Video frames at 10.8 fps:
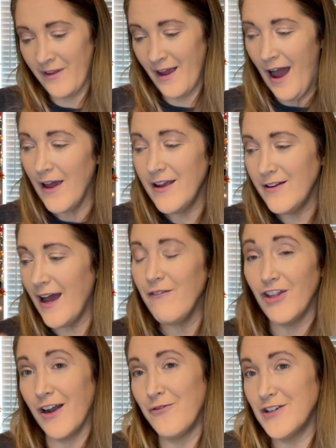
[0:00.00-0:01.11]
I have a
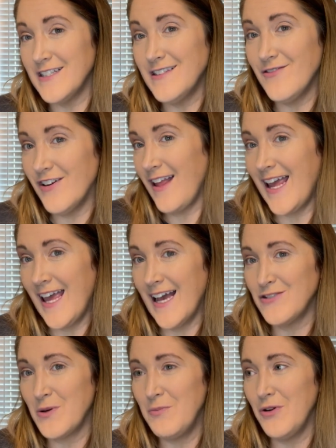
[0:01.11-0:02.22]
lot of reasons for liking
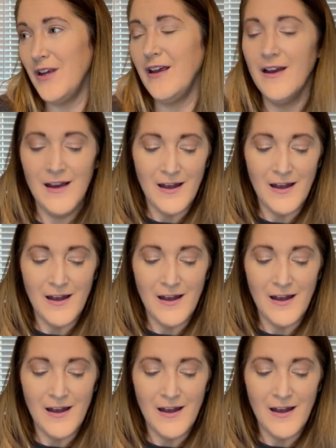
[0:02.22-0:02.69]
Eyescream Beauty.